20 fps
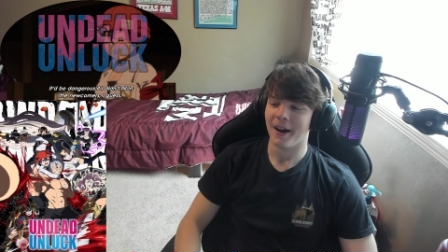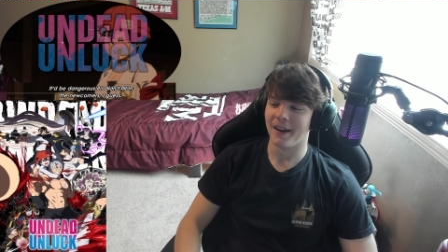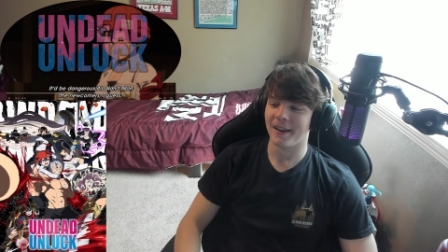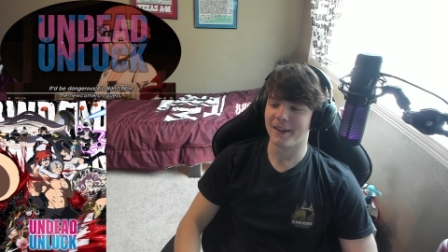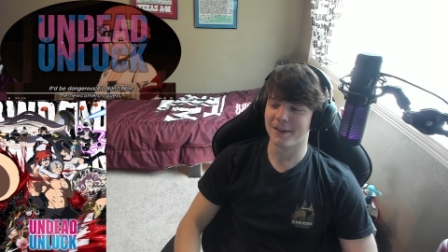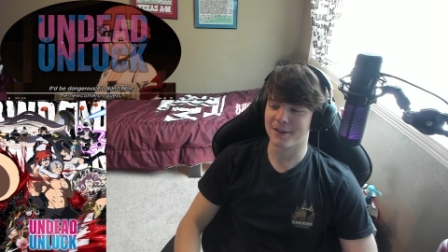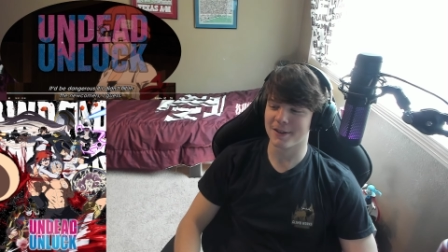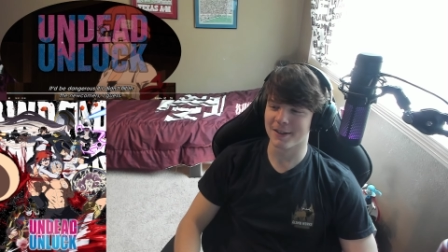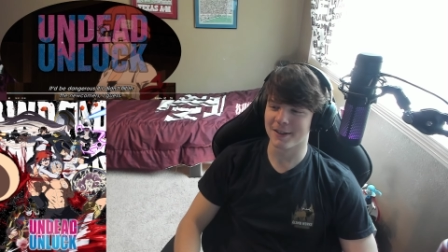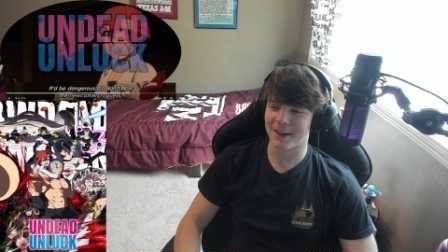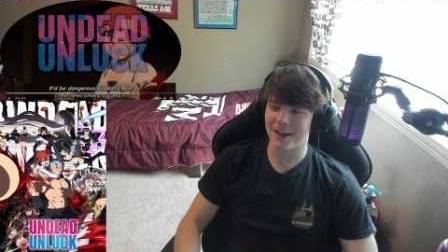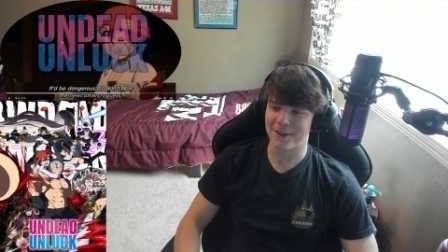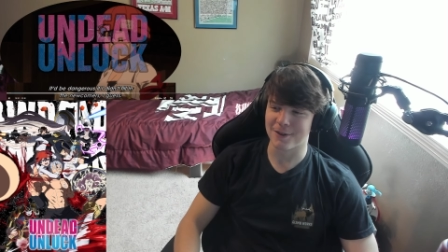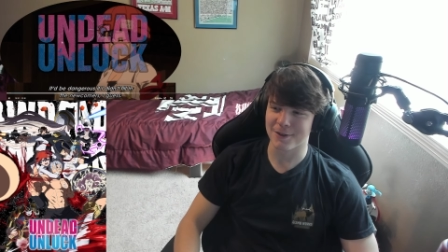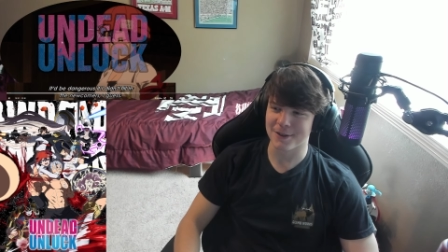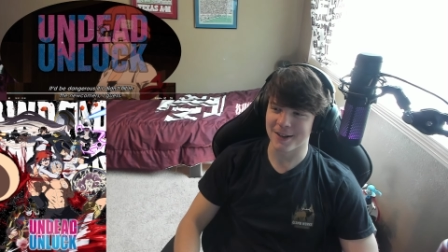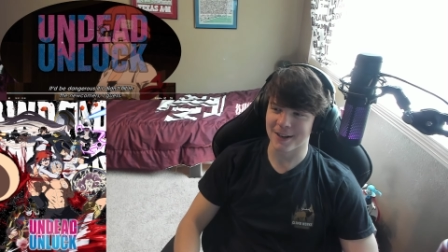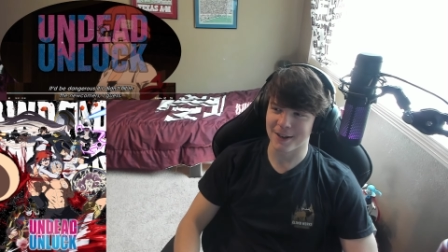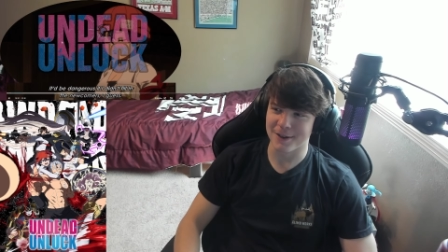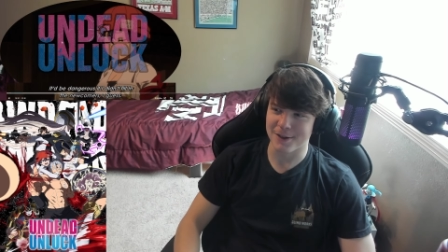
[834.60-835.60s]
oh, this is
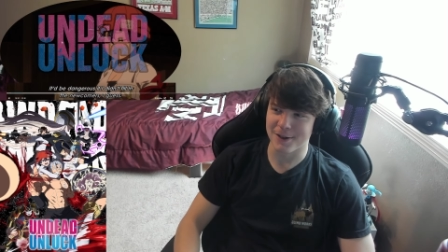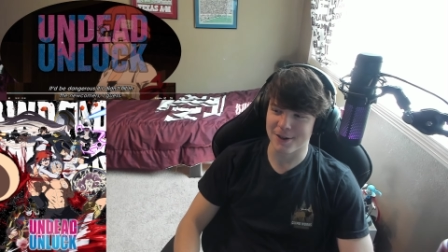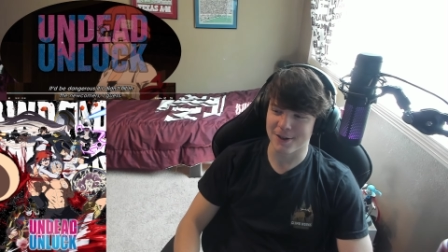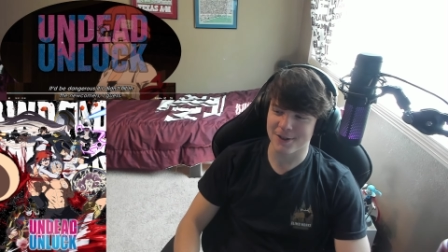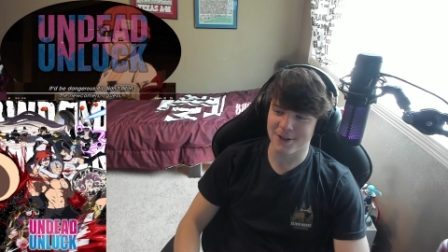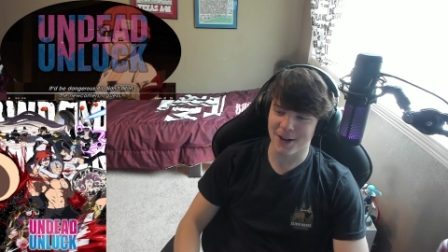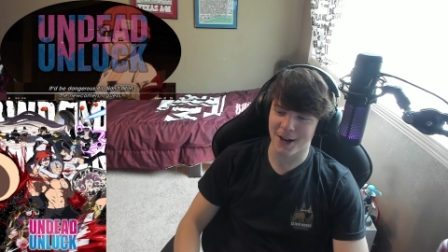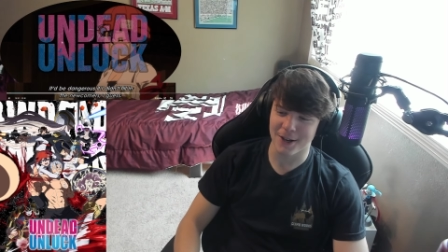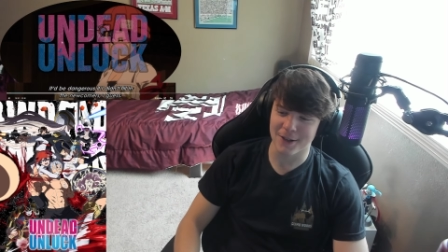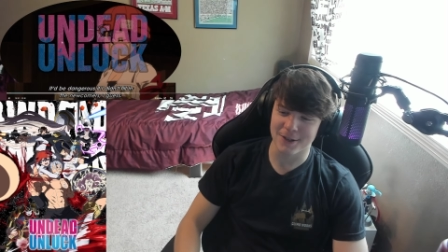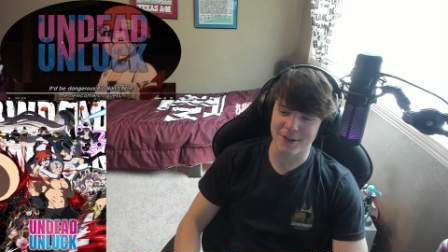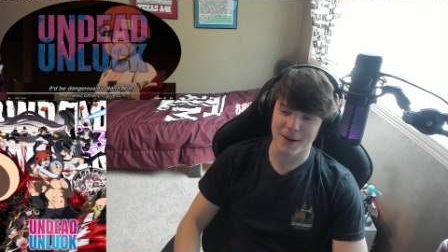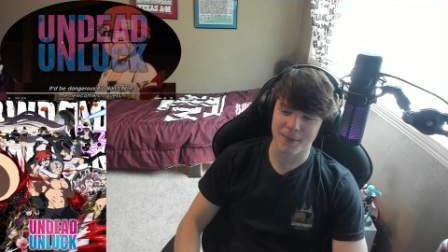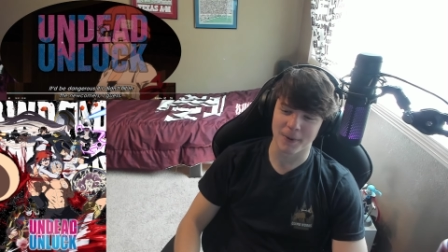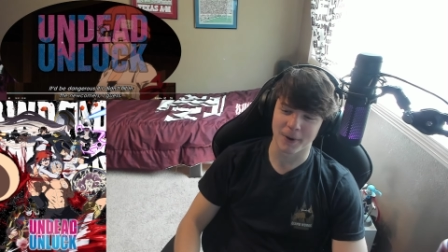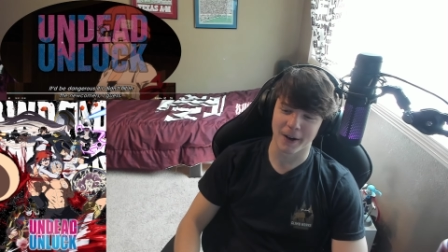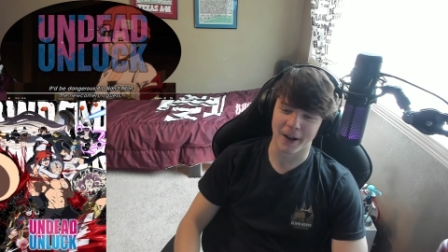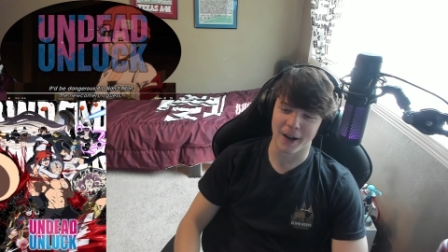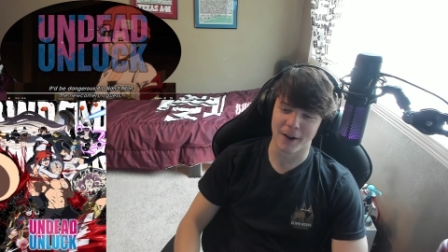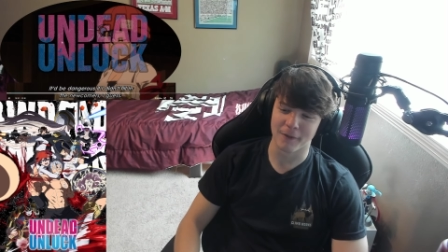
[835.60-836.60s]
interesting how she's changed up
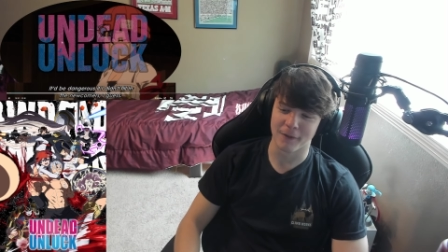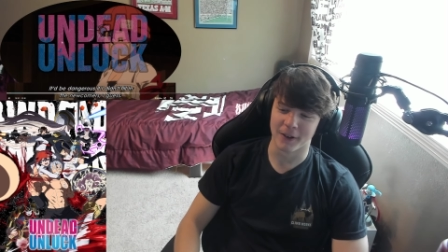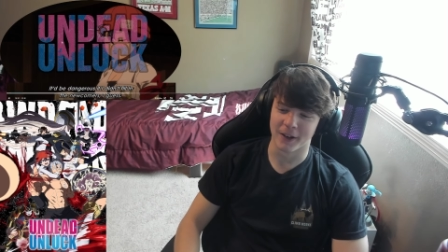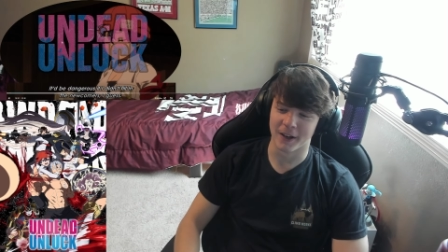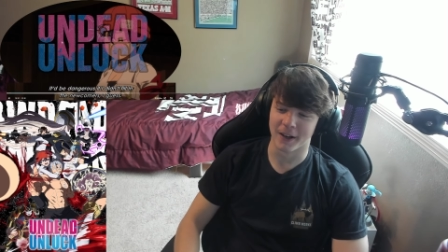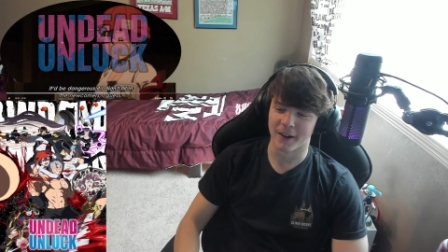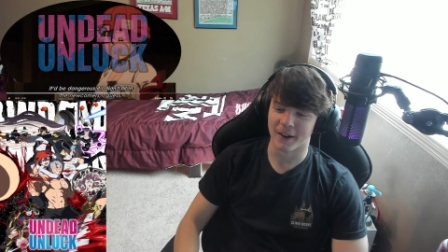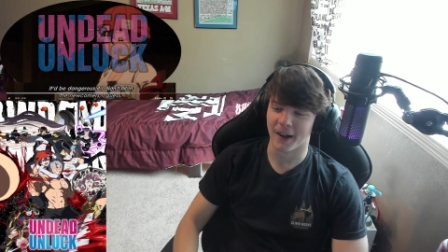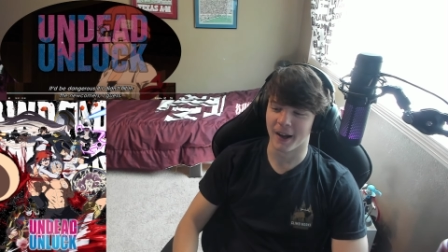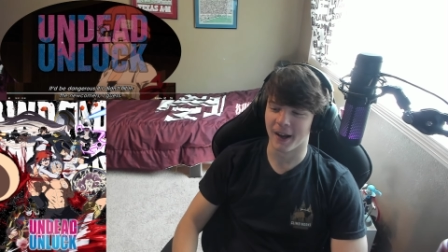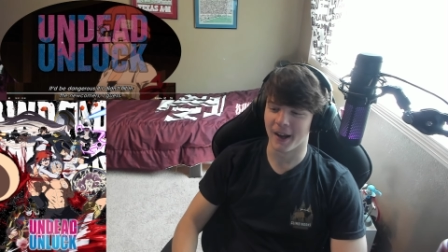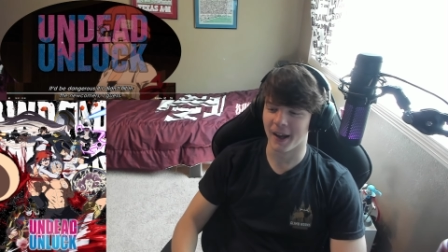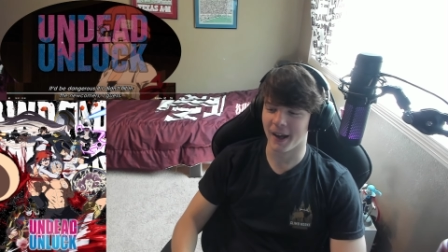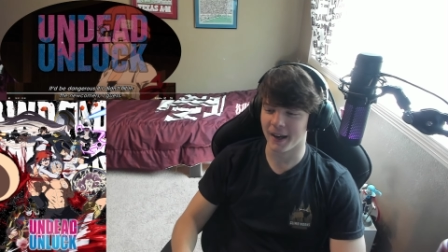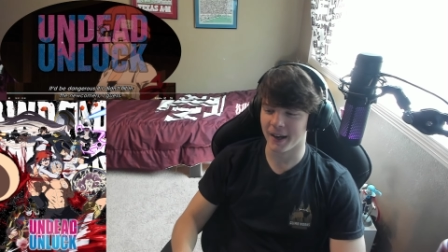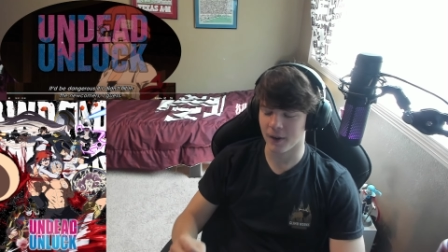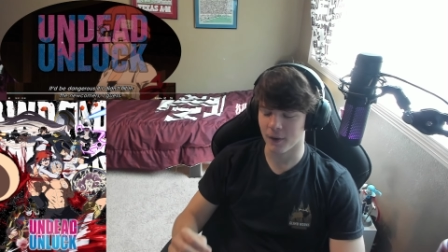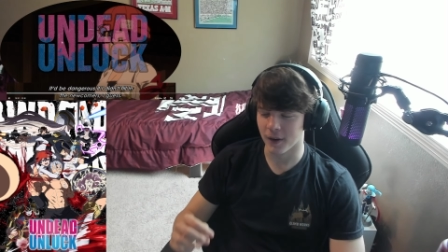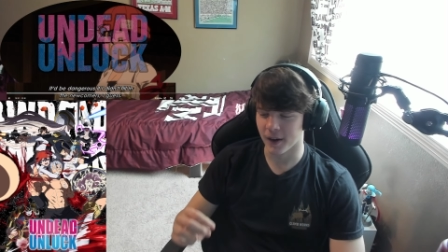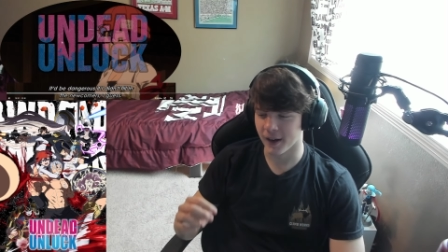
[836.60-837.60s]
her outfit here. Uh,
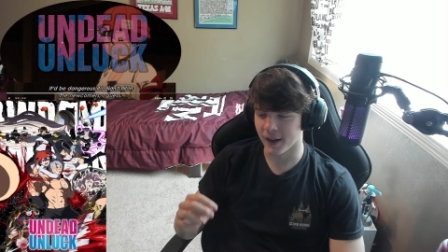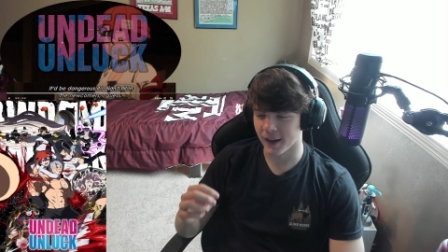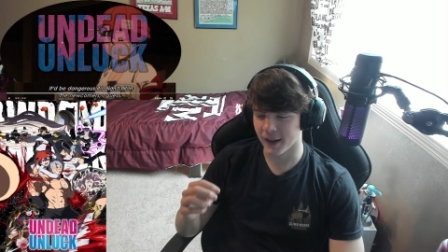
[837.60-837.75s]
anyway,